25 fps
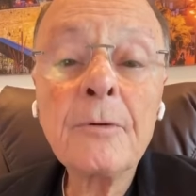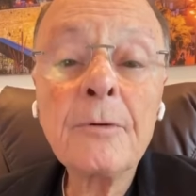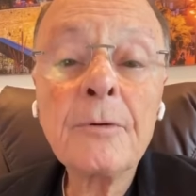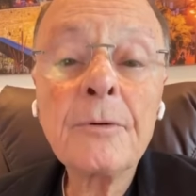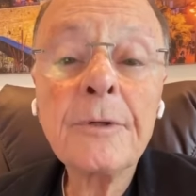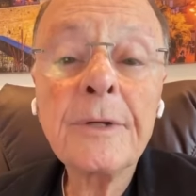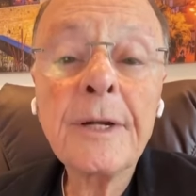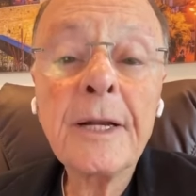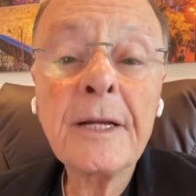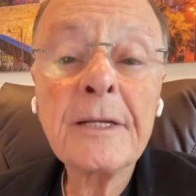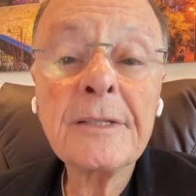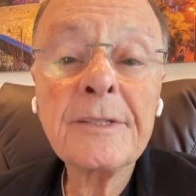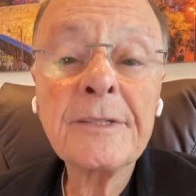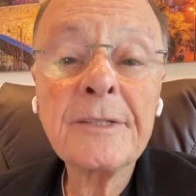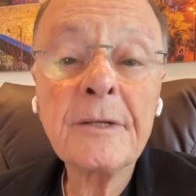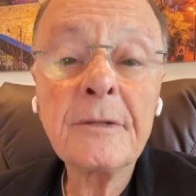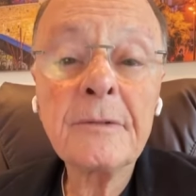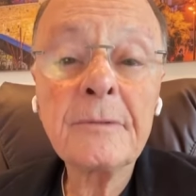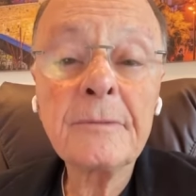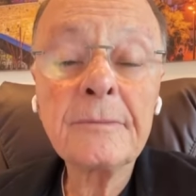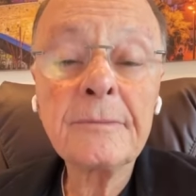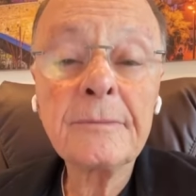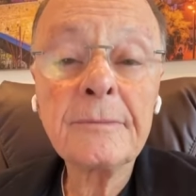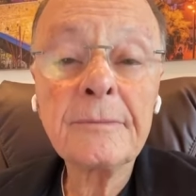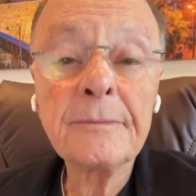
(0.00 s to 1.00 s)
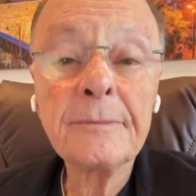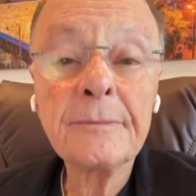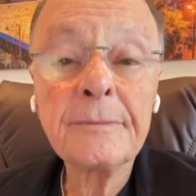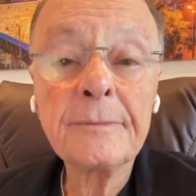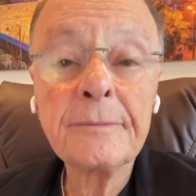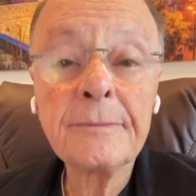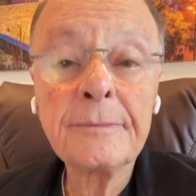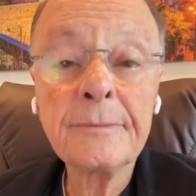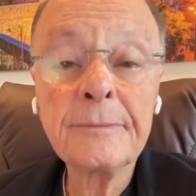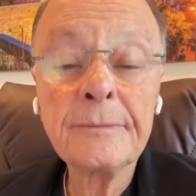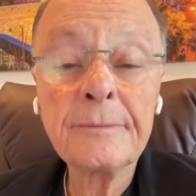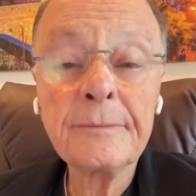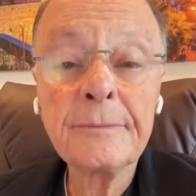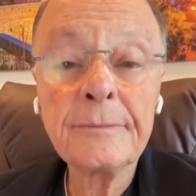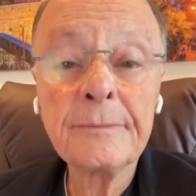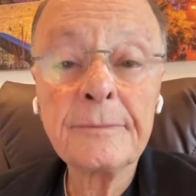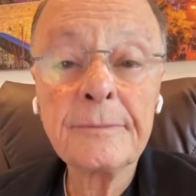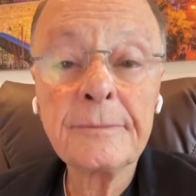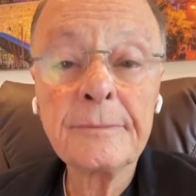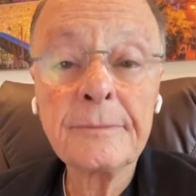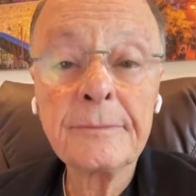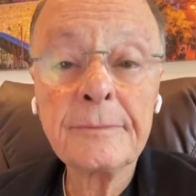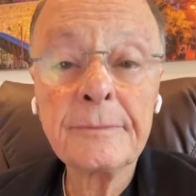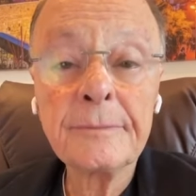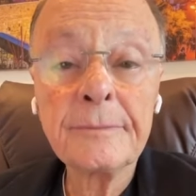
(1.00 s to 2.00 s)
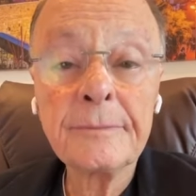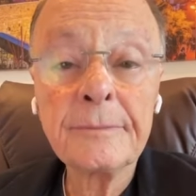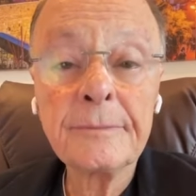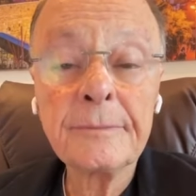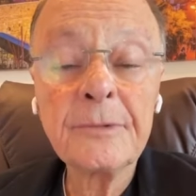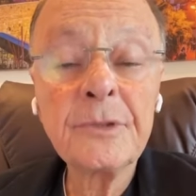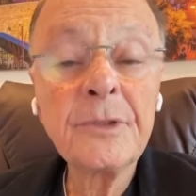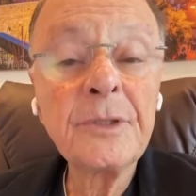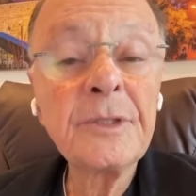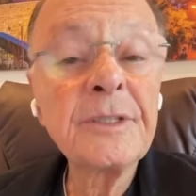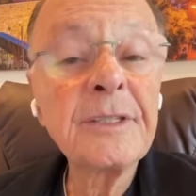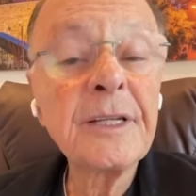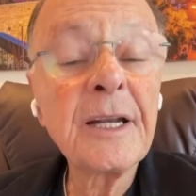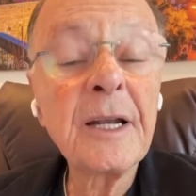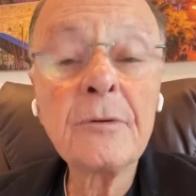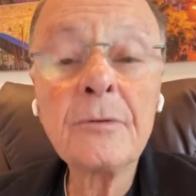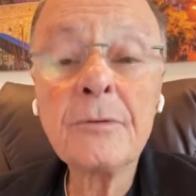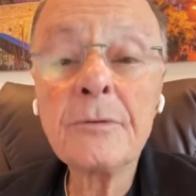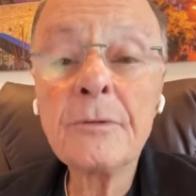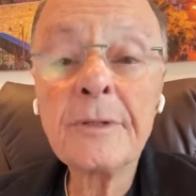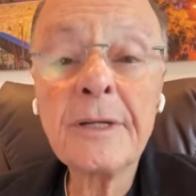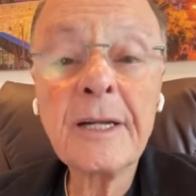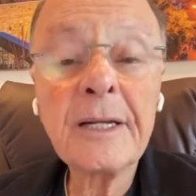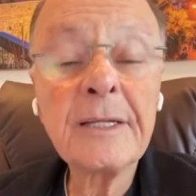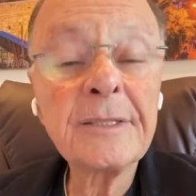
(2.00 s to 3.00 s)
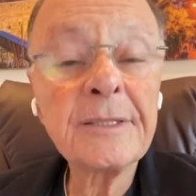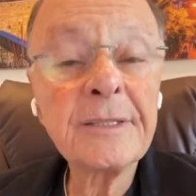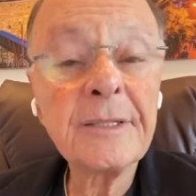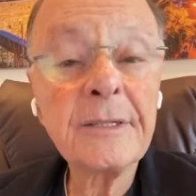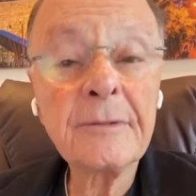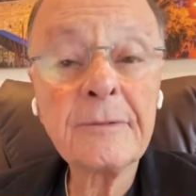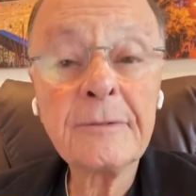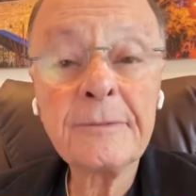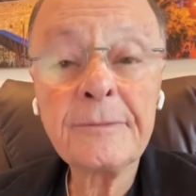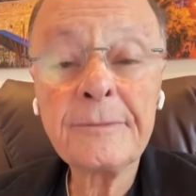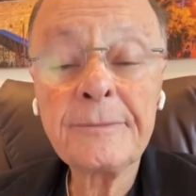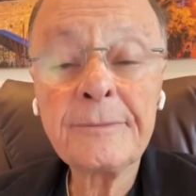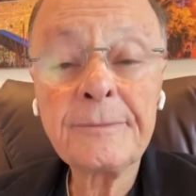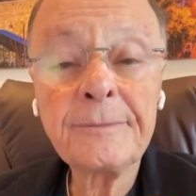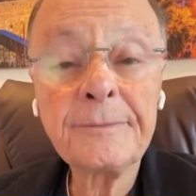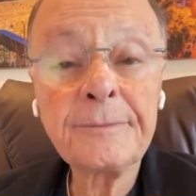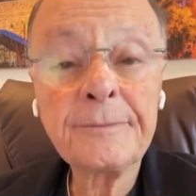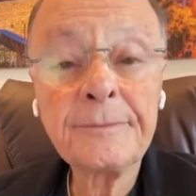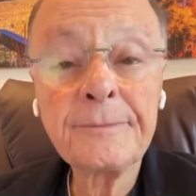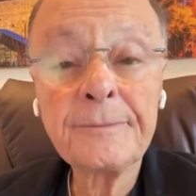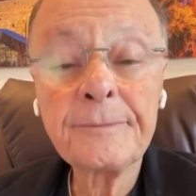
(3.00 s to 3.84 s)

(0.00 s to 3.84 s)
but they don't give their heart. They don't give their heart.